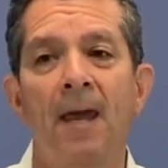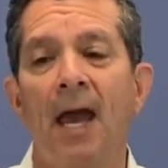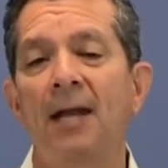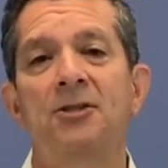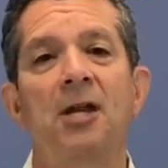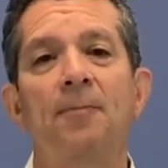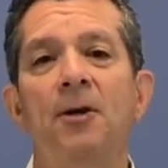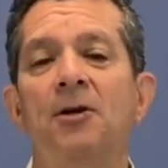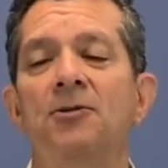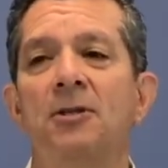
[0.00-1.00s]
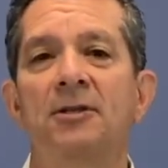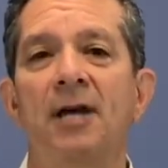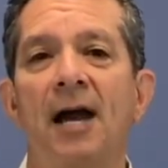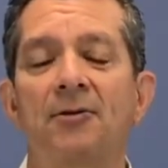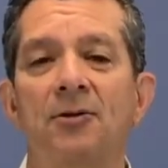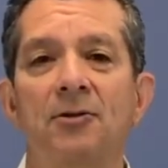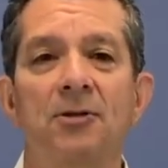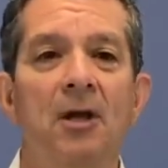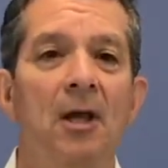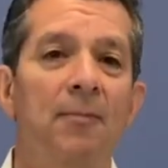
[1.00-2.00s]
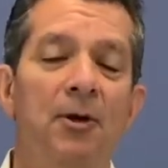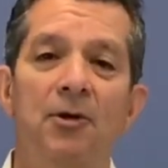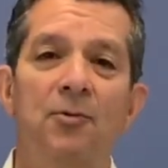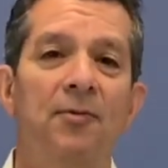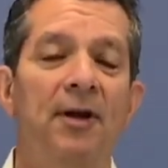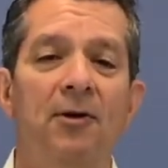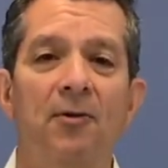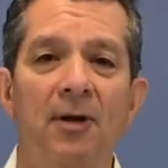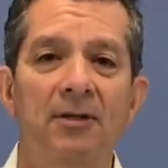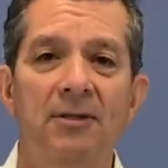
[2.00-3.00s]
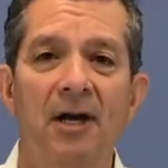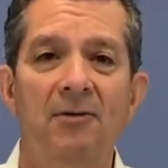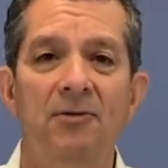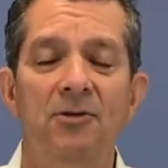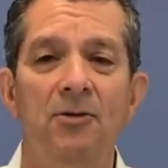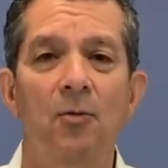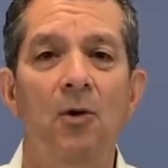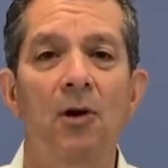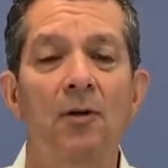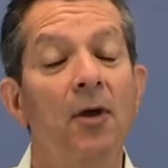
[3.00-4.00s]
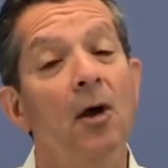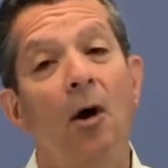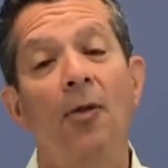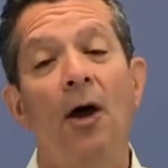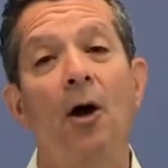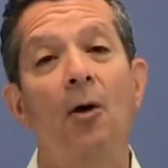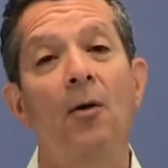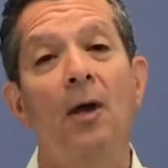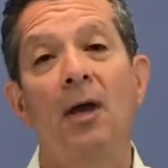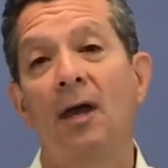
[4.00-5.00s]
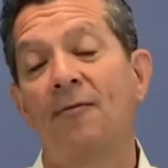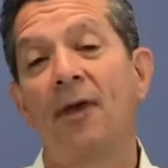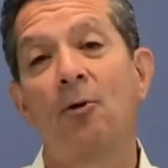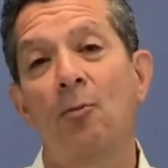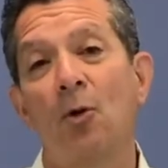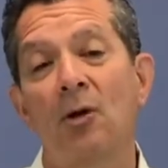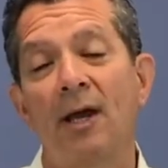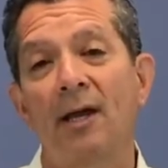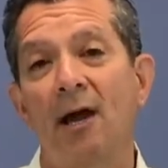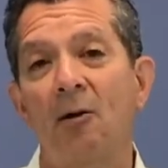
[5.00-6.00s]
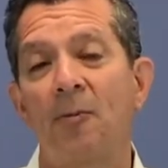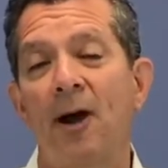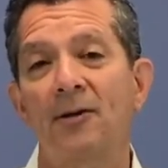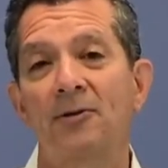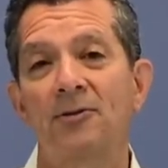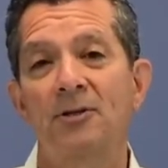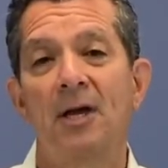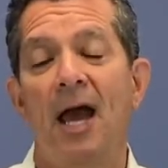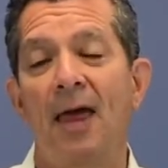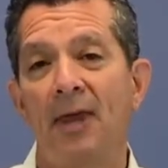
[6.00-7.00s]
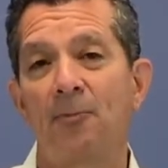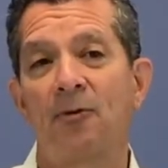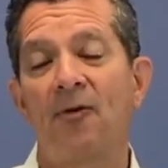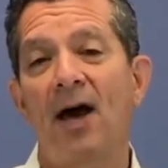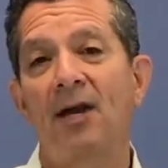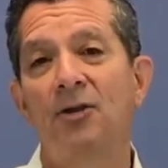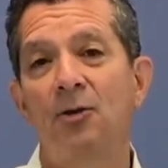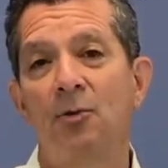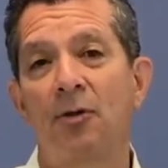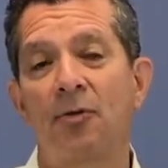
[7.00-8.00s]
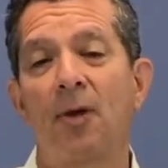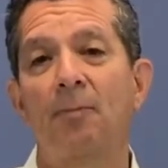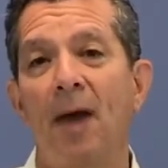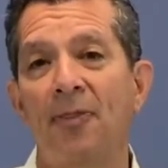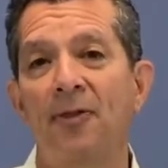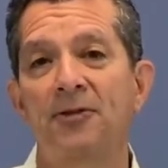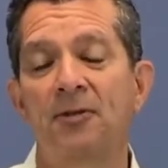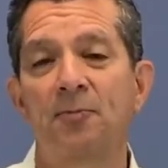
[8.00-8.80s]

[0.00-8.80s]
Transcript: And it's not because of the doctors, because we've got the greatest doctors in the world, although if they were more like chiropractors and they provided you with methods of